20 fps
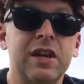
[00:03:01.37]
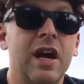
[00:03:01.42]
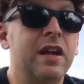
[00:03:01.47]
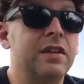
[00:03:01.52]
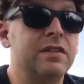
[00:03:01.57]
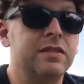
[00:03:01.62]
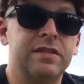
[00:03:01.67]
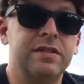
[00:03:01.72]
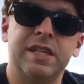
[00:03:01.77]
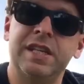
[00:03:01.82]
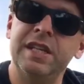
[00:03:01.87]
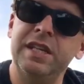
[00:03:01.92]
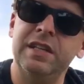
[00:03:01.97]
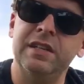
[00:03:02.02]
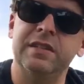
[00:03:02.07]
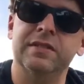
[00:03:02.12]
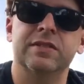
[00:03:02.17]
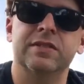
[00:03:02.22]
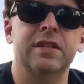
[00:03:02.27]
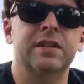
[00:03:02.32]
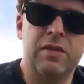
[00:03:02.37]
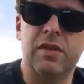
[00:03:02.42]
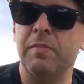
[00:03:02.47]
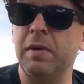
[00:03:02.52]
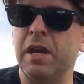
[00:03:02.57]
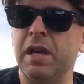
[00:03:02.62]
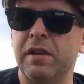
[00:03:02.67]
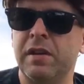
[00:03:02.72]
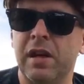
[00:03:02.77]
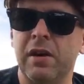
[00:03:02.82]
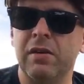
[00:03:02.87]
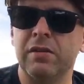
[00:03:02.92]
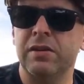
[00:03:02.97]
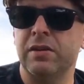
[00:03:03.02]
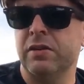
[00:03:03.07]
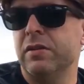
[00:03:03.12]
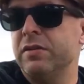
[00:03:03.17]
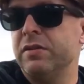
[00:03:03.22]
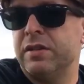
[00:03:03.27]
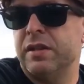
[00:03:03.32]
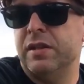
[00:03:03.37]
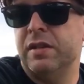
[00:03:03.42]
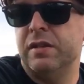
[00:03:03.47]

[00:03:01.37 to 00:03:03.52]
not teens. Like the main character's